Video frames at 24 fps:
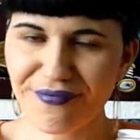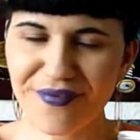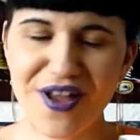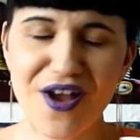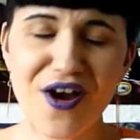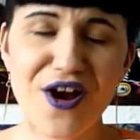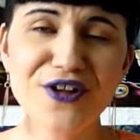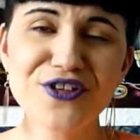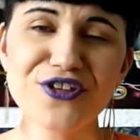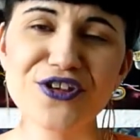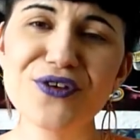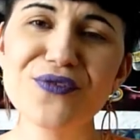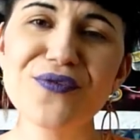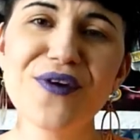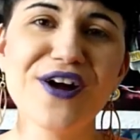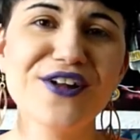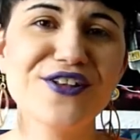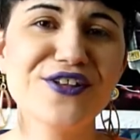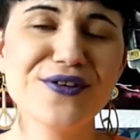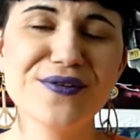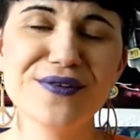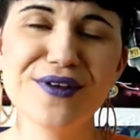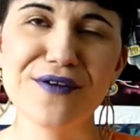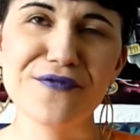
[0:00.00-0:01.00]
I do
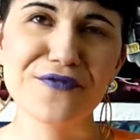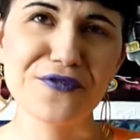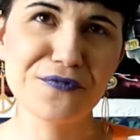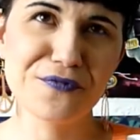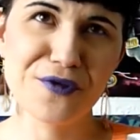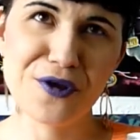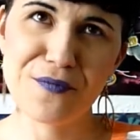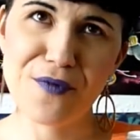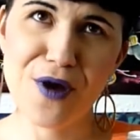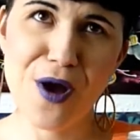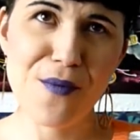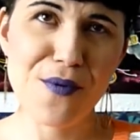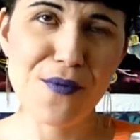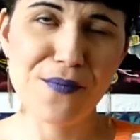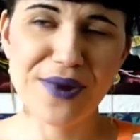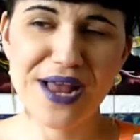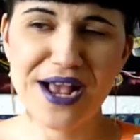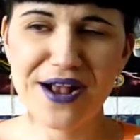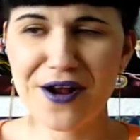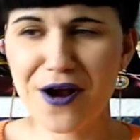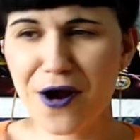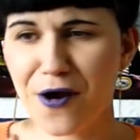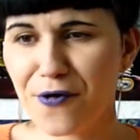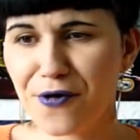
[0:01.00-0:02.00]
love the rhubarb and
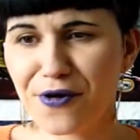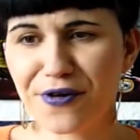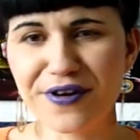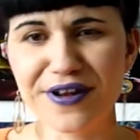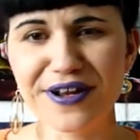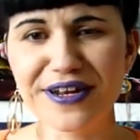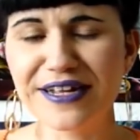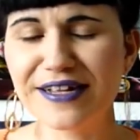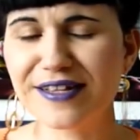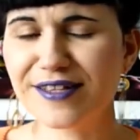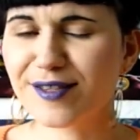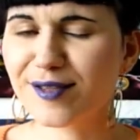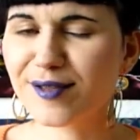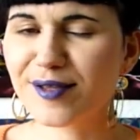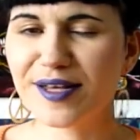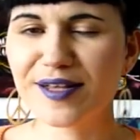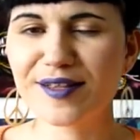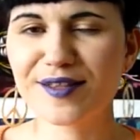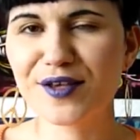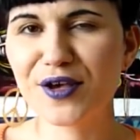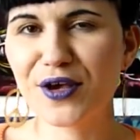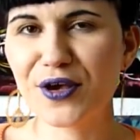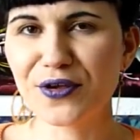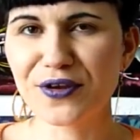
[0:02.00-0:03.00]
blackcurrant, and
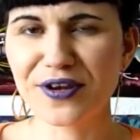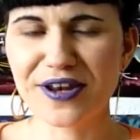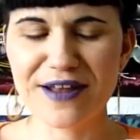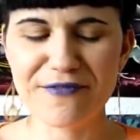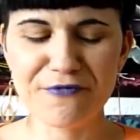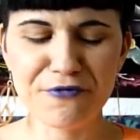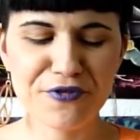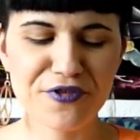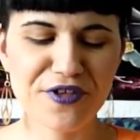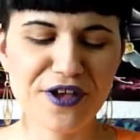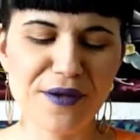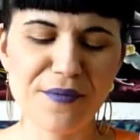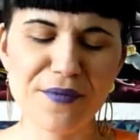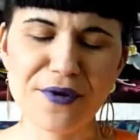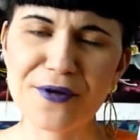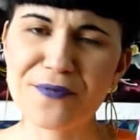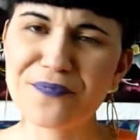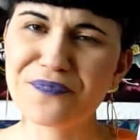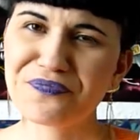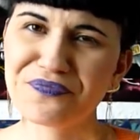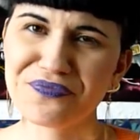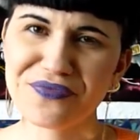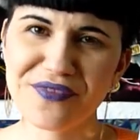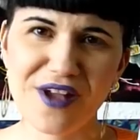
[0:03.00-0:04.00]
it's good and everything,
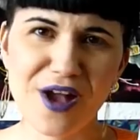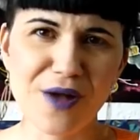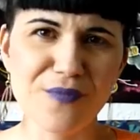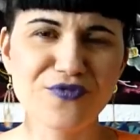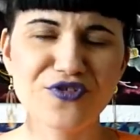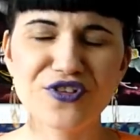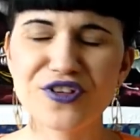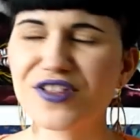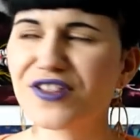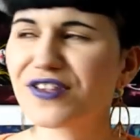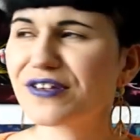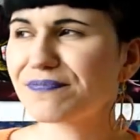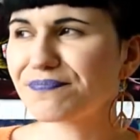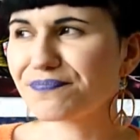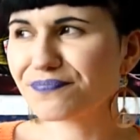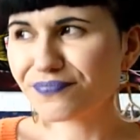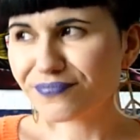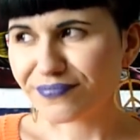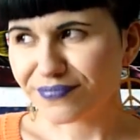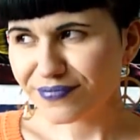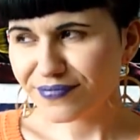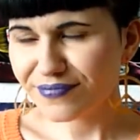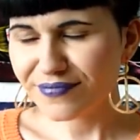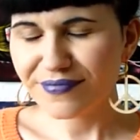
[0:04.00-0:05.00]
but I'm just
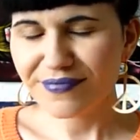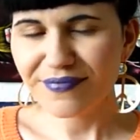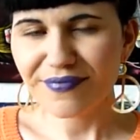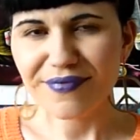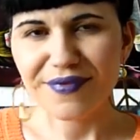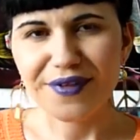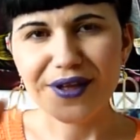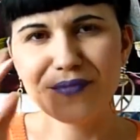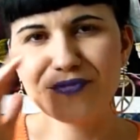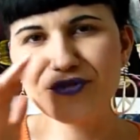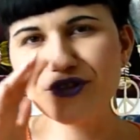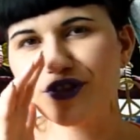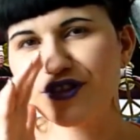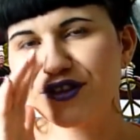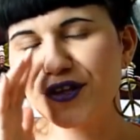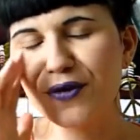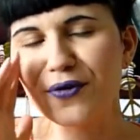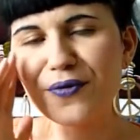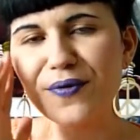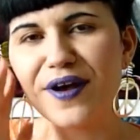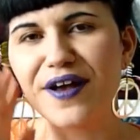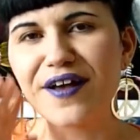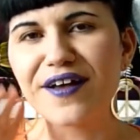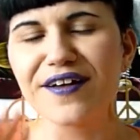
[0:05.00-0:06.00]

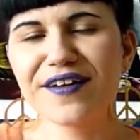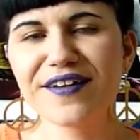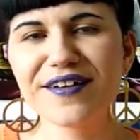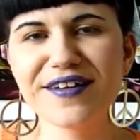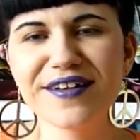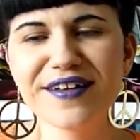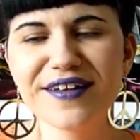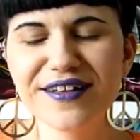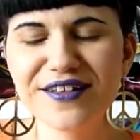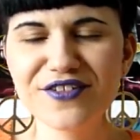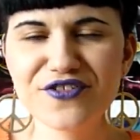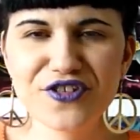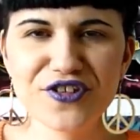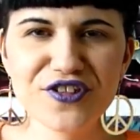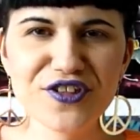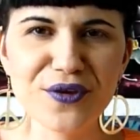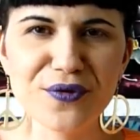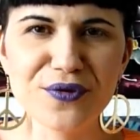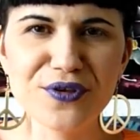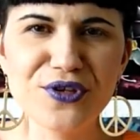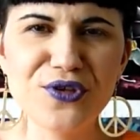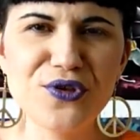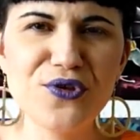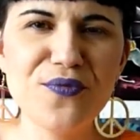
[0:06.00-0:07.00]
so it's just
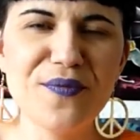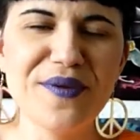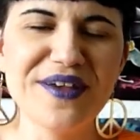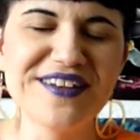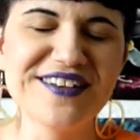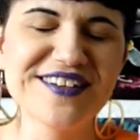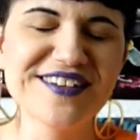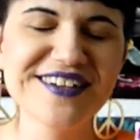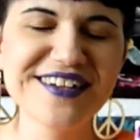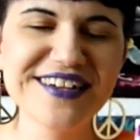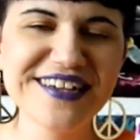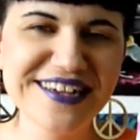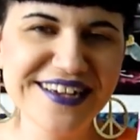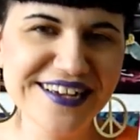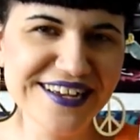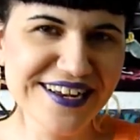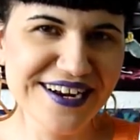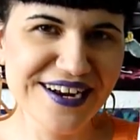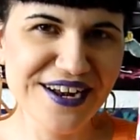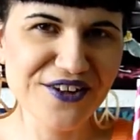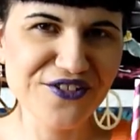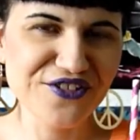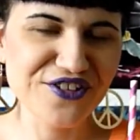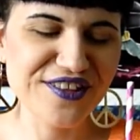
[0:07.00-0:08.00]
so humid.
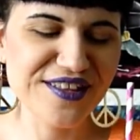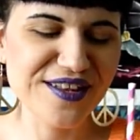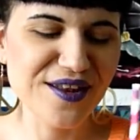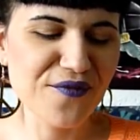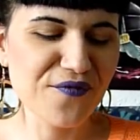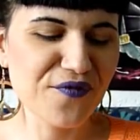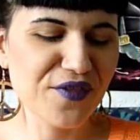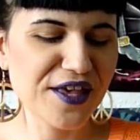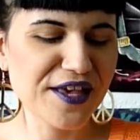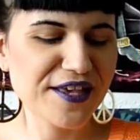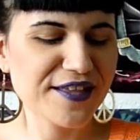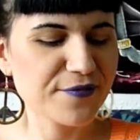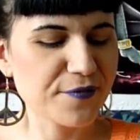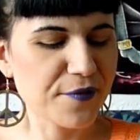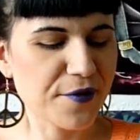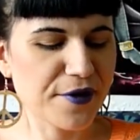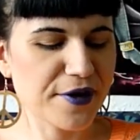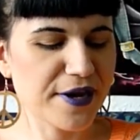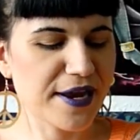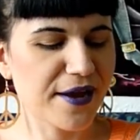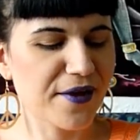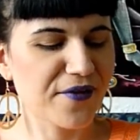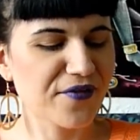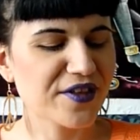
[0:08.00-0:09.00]
I just love this
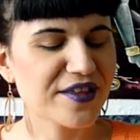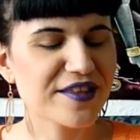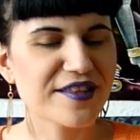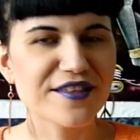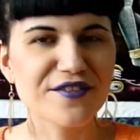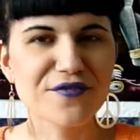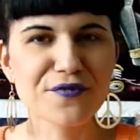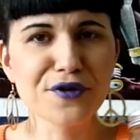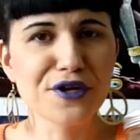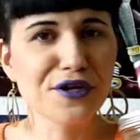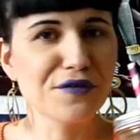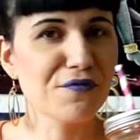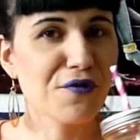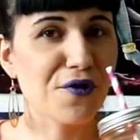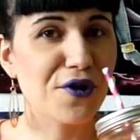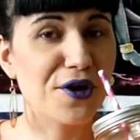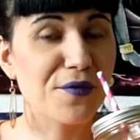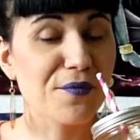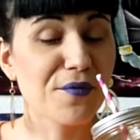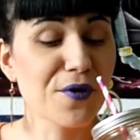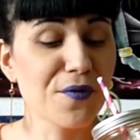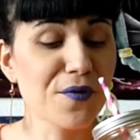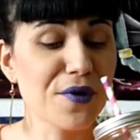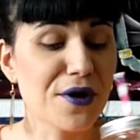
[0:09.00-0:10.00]
right now. This is really
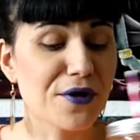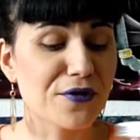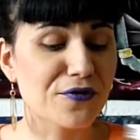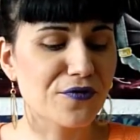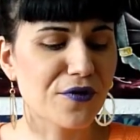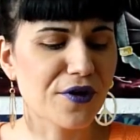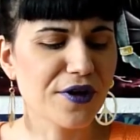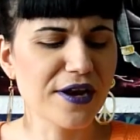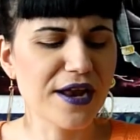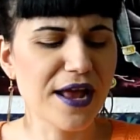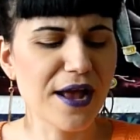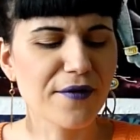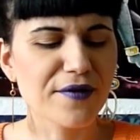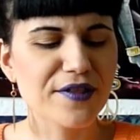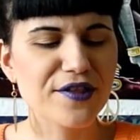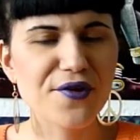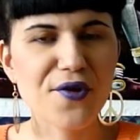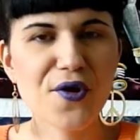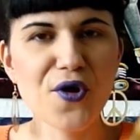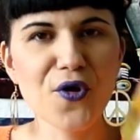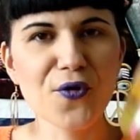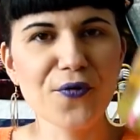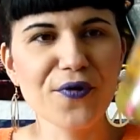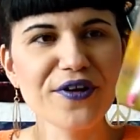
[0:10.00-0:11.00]
rocking my world right now. It's
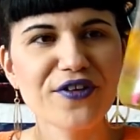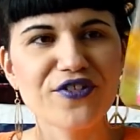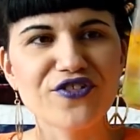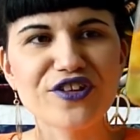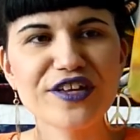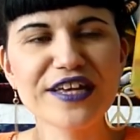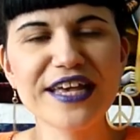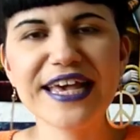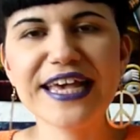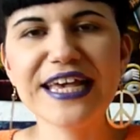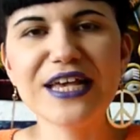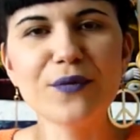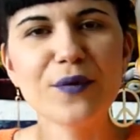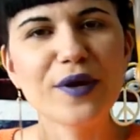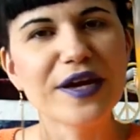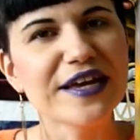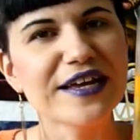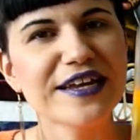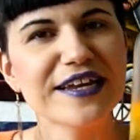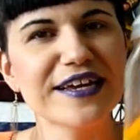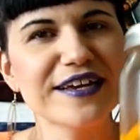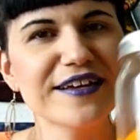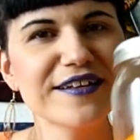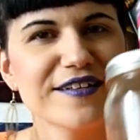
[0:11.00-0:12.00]
got orange and kiwi
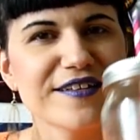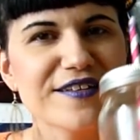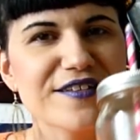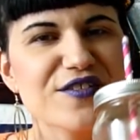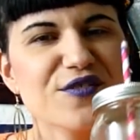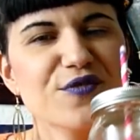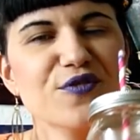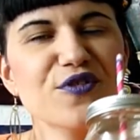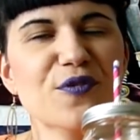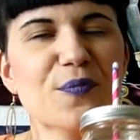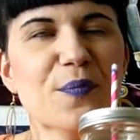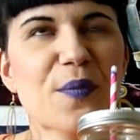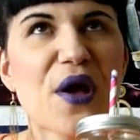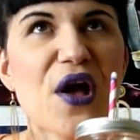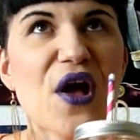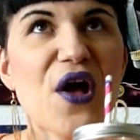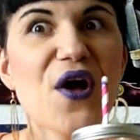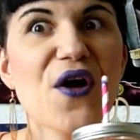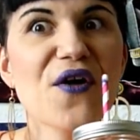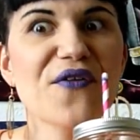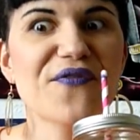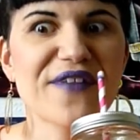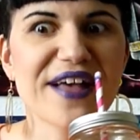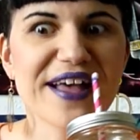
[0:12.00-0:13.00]
in it, and it's just
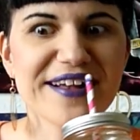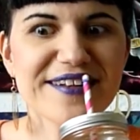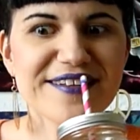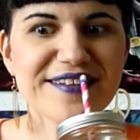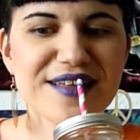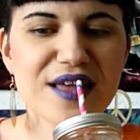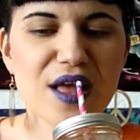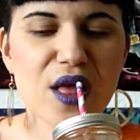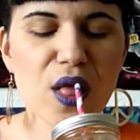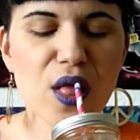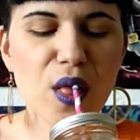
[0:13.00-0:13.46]
perfect.